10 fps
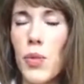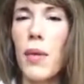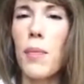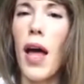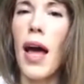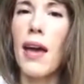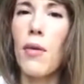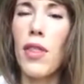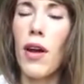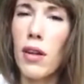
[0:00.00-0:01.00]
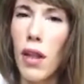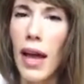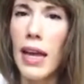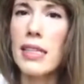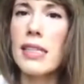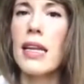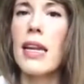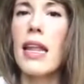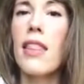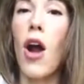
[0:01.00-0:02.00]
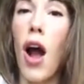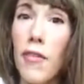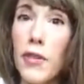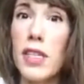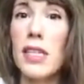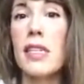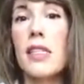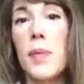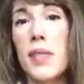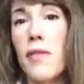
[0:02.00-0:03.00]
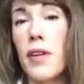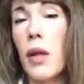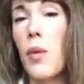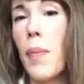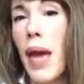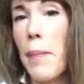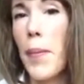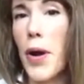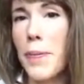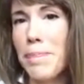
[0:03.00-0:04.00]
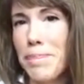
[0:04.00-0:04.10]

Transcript: We apply it with our clients and in their offices, and specifically with paper.